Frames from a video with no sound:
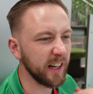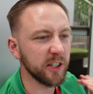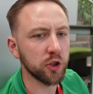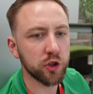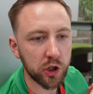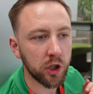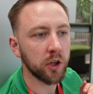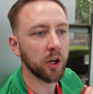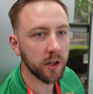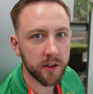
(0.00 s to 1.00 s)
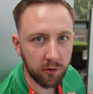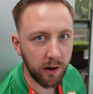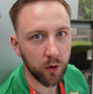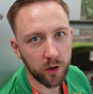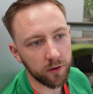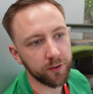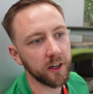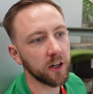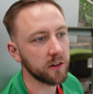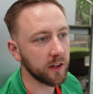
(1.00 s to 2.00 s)
And he just got the crowd on our feet. He
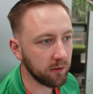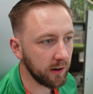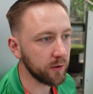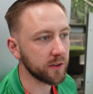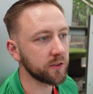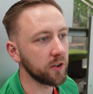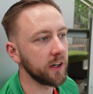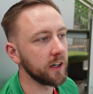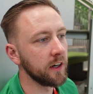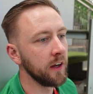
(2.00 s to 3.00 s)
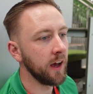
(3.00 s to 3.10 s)
got the crowd excited.